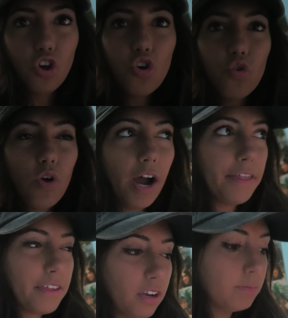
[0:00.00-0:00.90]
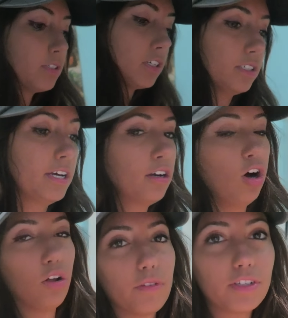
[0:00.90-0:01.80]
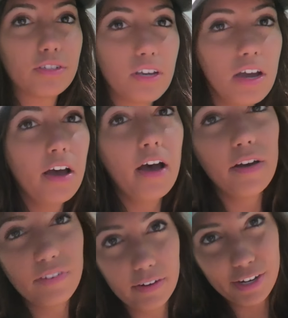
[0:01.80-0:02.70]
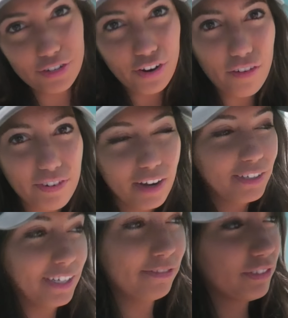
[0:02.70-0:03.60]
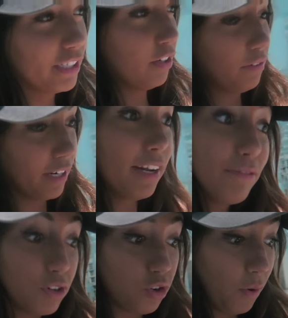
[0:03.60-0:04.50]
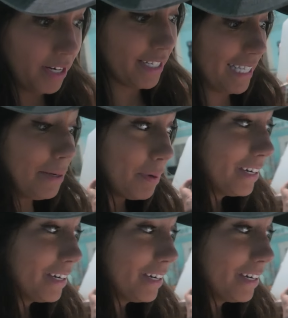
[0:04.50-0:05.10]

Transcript: So I think I'm just gonna take all this foundation off now because I really don't need it for going to sleep.